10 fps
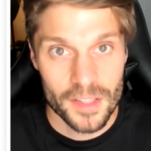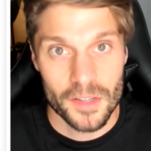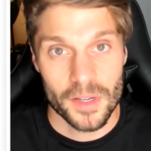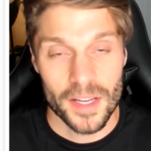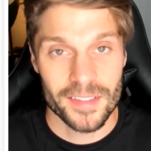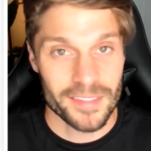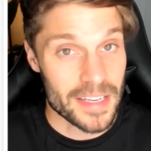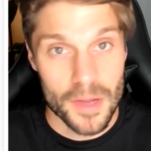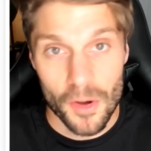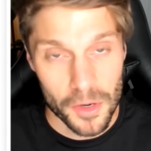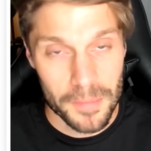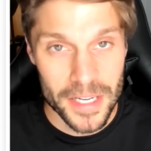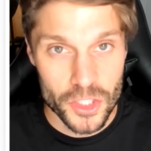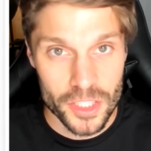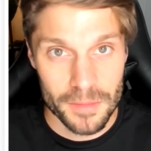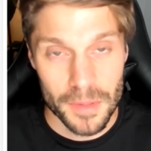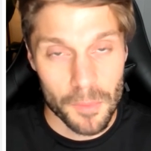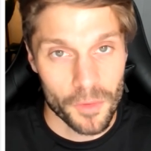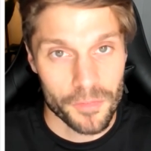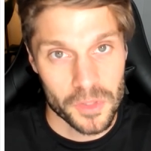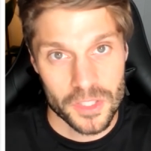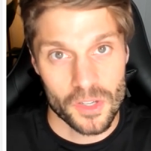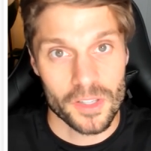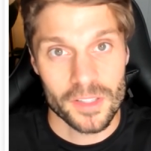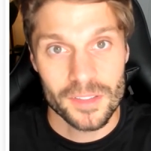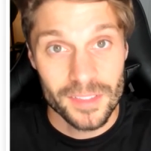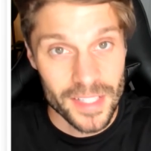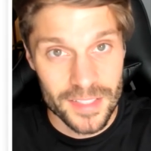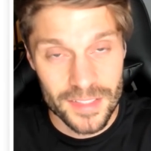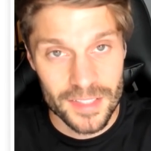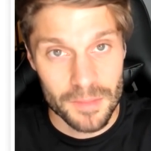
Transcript: Okay, email automation, a bit more focused on lists,